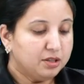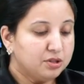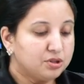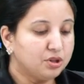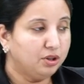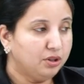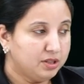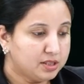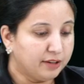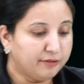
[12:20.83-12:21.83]
So
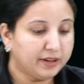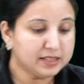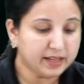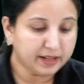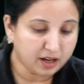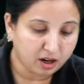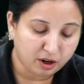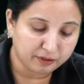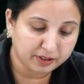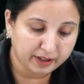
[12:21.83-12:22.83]
surface area
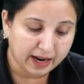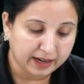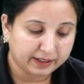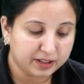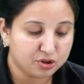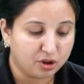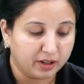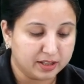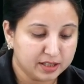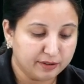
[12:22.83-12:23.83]
of the reacting
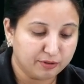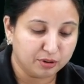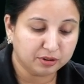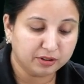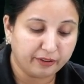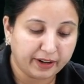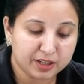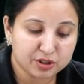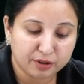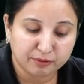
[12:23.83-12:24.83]
solids, if you look, the
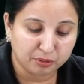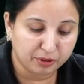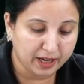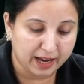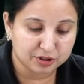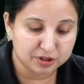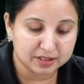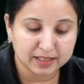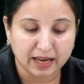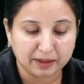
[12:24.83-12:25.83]
rates of two
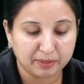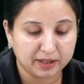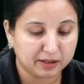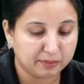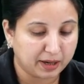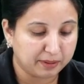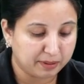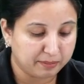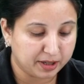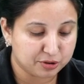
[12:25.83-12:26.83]
reactions can be determined
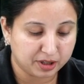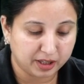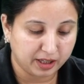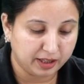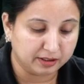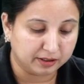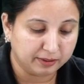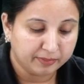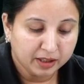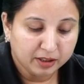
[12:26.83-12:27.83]
by measuring
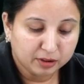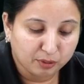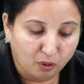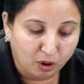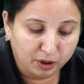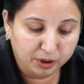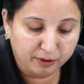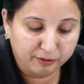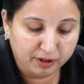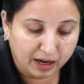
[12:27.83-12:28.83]
either the
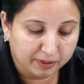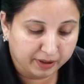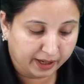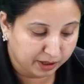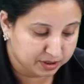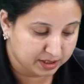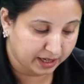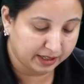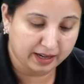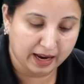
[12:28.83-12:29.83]
volume of carbon
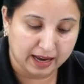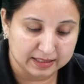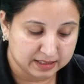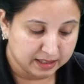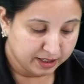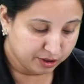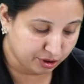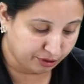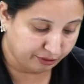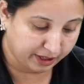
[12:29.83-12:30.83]
dioxide gas
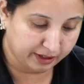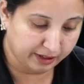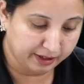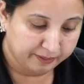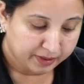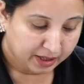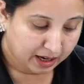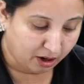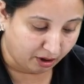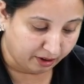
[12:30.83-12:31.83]
generated
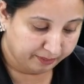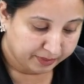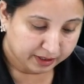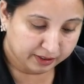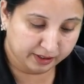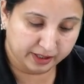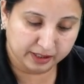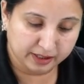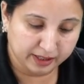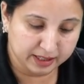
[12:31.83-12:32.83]
or the
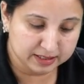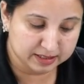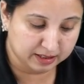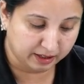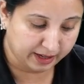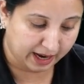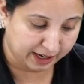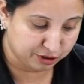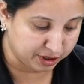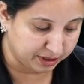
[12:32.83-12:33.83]
decrease the
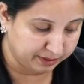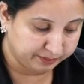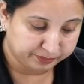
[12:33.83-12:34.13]
reaction